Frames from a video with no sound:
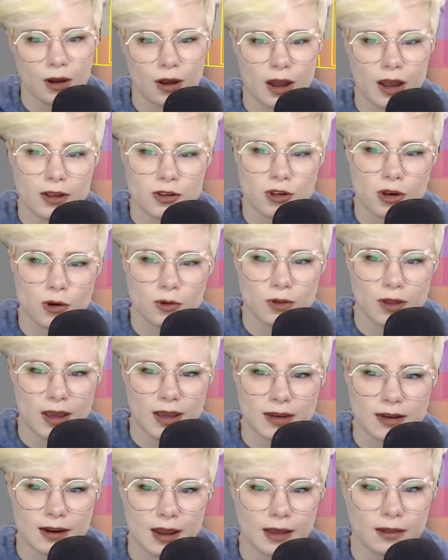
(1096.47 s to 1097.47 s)
I chose
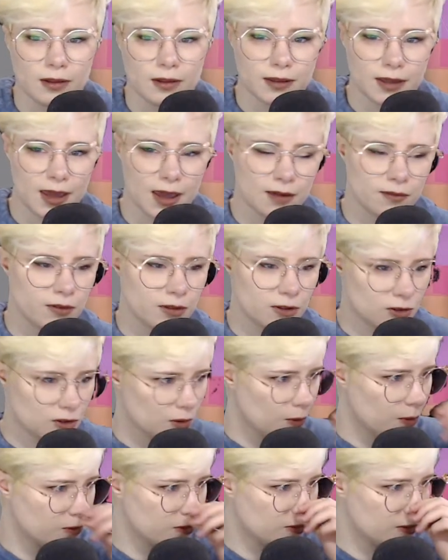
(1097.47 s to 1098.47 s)
a nylon canvas,
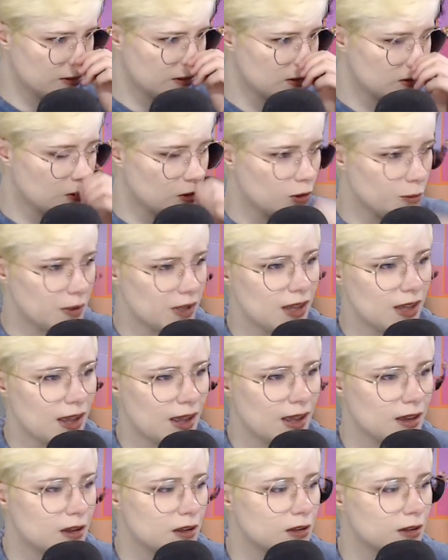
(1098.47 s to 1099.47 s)
so this is going to be
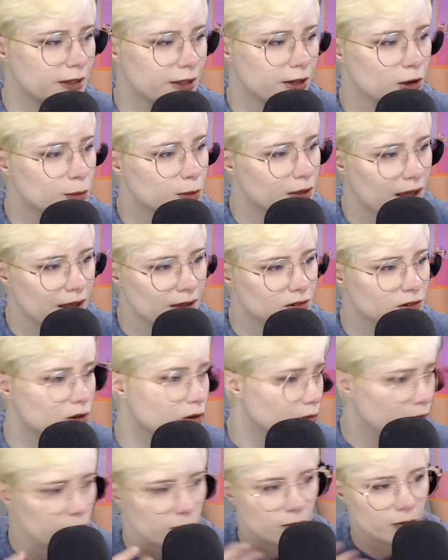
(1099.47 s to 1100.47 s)
a clear plastic
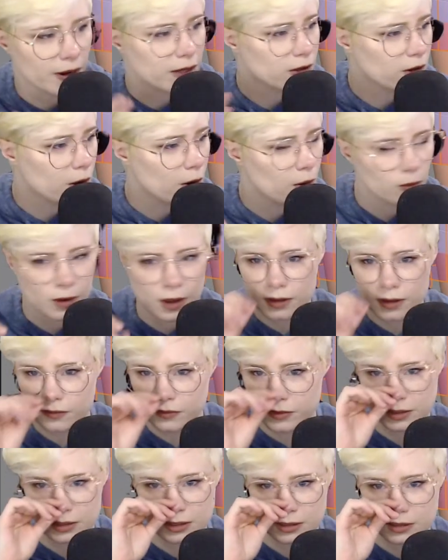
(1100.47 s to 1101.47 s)
raincoat kind of
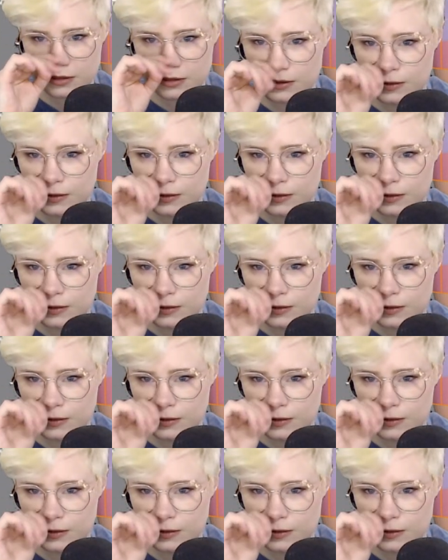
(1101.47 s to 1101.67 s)
a look.